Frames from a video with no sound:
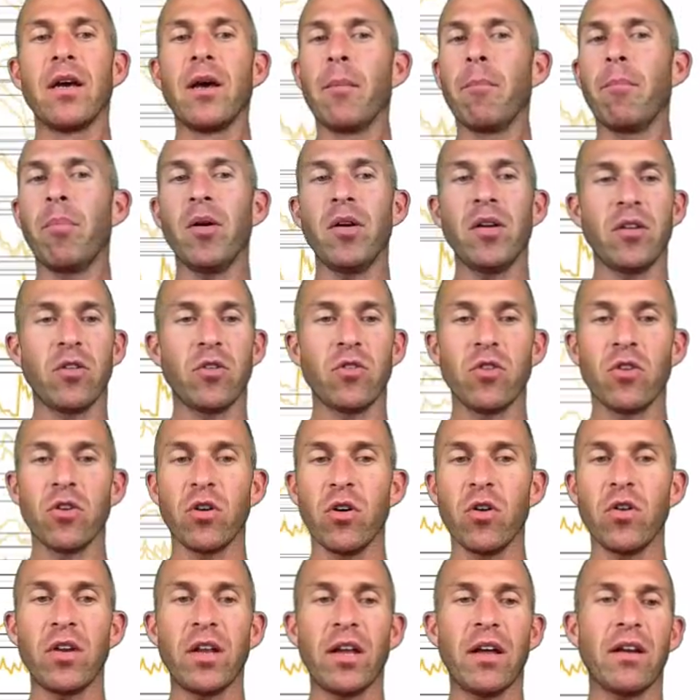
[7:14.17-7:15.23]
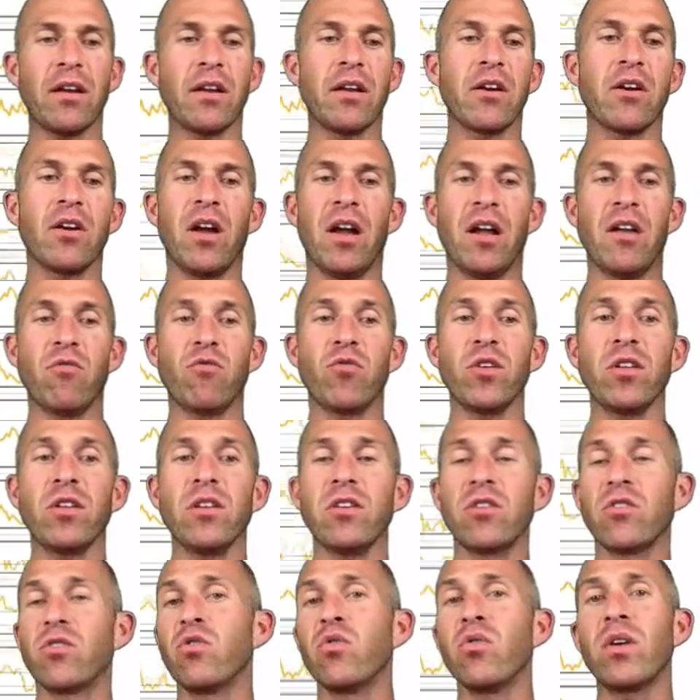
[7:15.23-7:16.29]
But you can go down here and really
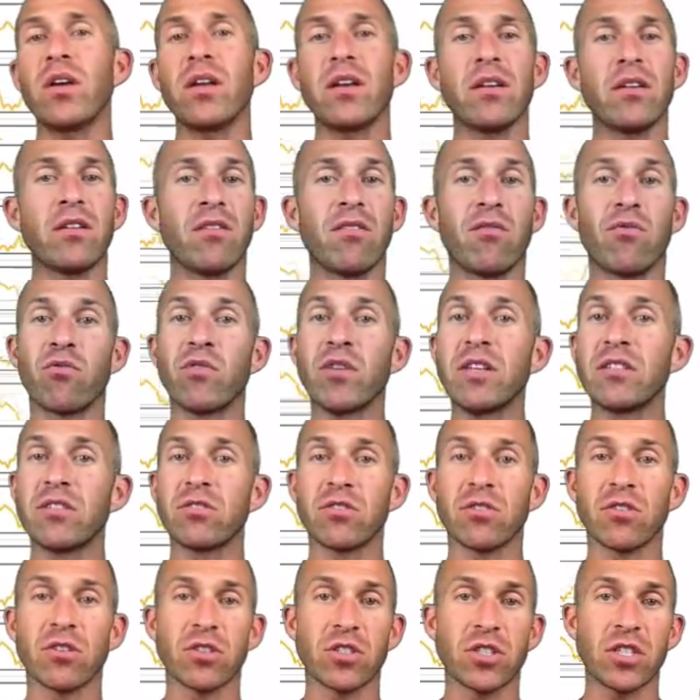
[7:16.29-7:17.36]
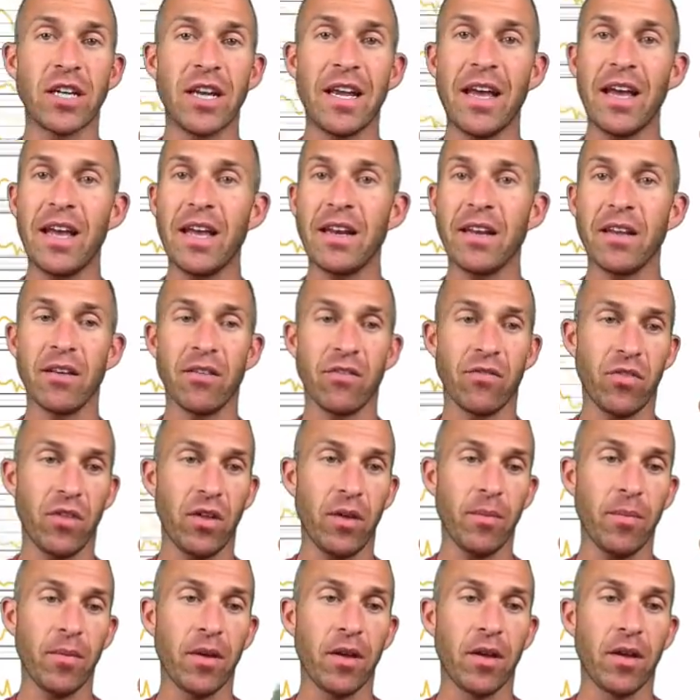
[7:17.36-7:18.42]
you can research any of
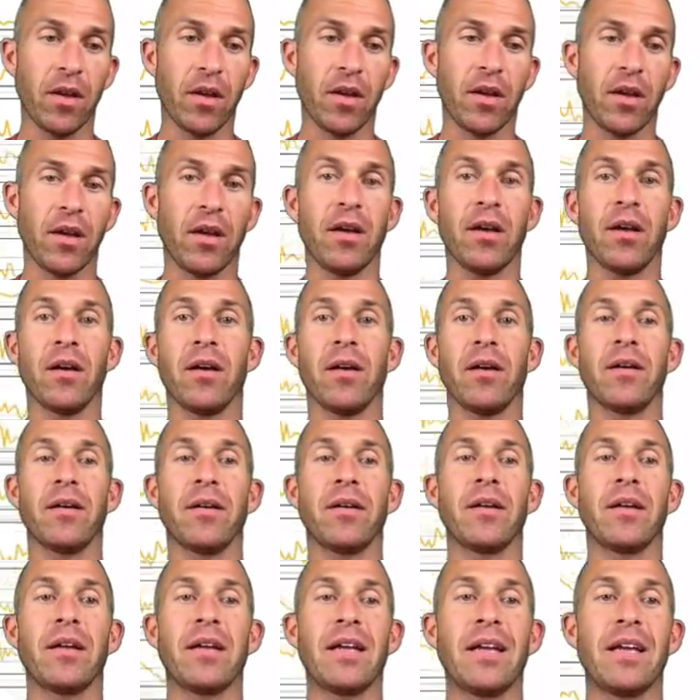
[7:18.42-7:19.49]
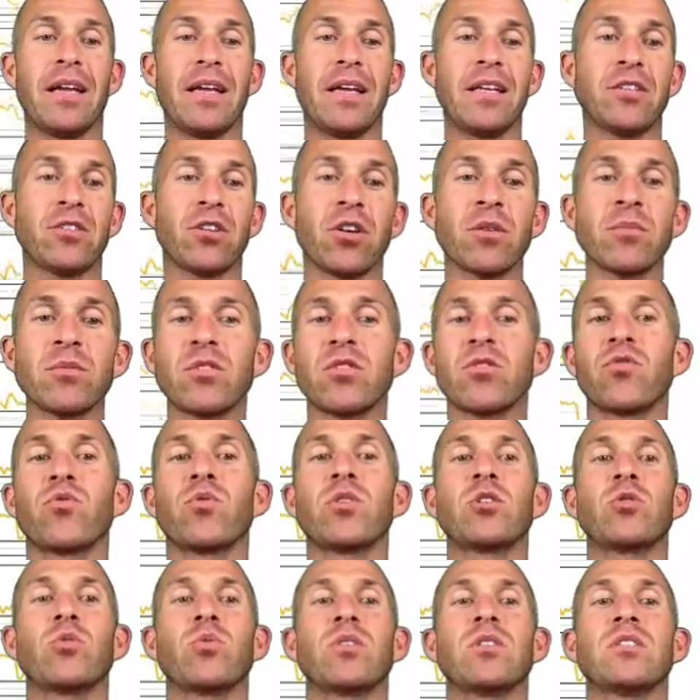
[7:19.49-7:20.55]
them. Uh, in terms of
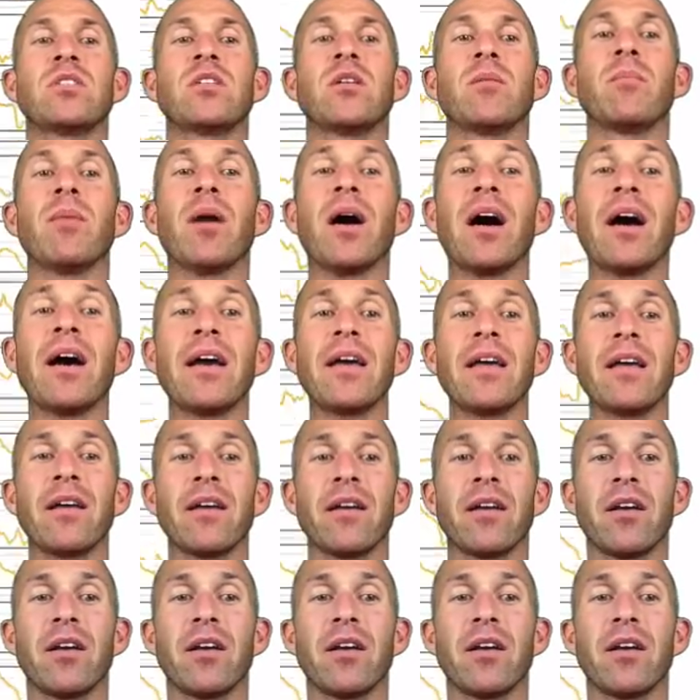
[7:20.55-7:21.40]
which ones to buy,